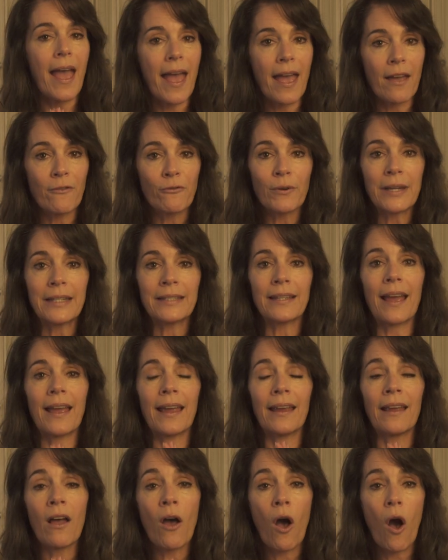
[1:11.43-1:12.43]
Every
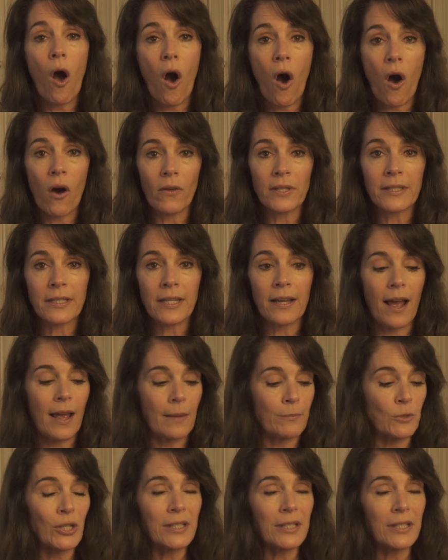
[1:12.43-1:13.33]
day, all the time.